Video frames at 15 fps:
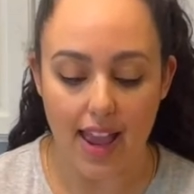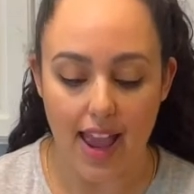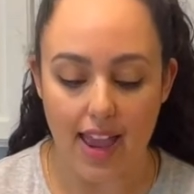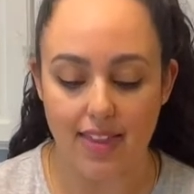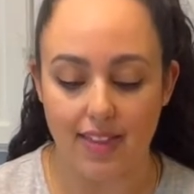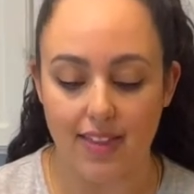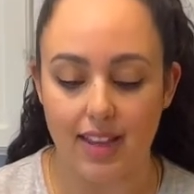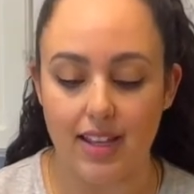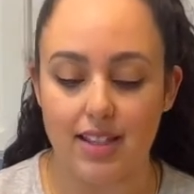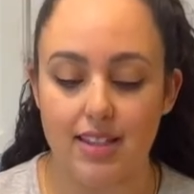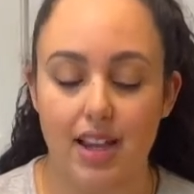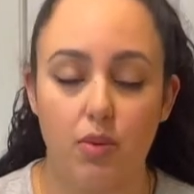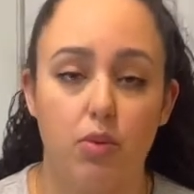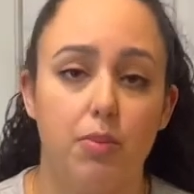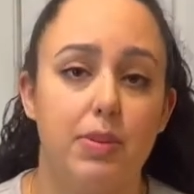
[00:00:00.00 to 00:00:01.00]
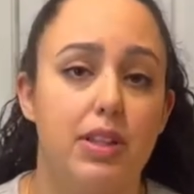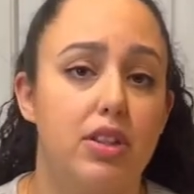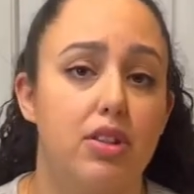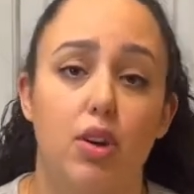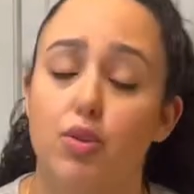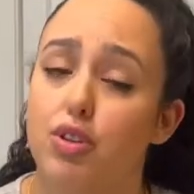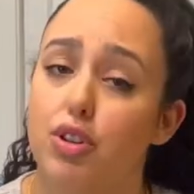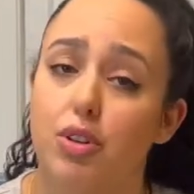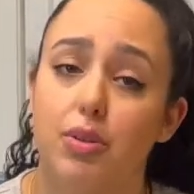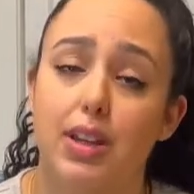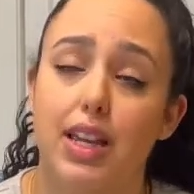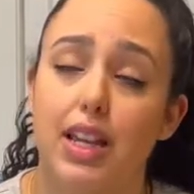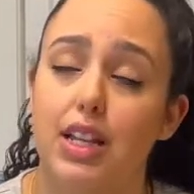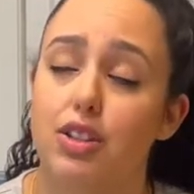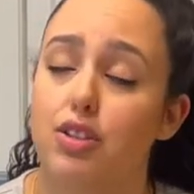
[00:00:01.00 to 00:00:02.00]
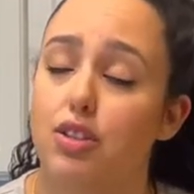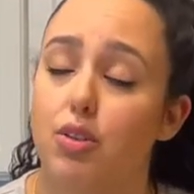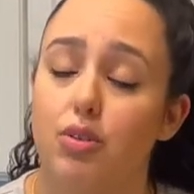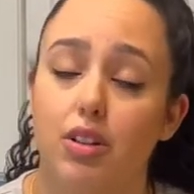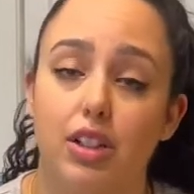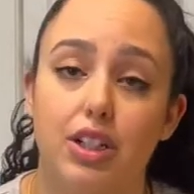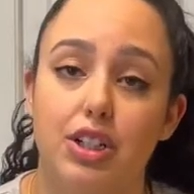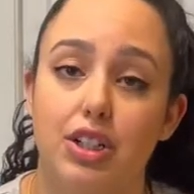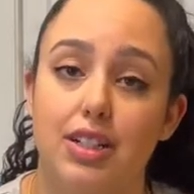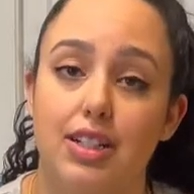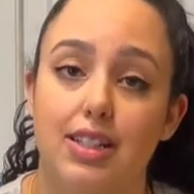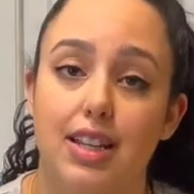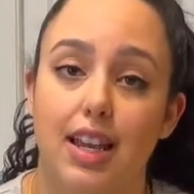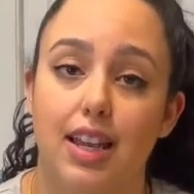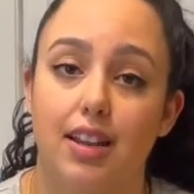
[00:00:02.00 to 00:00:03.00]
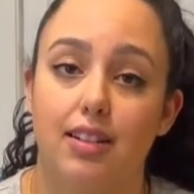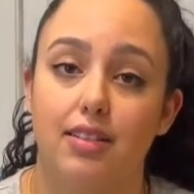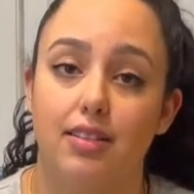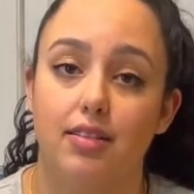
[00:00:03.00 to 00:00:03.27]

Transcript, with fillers: And then the inside will be so chewy and so delicious, and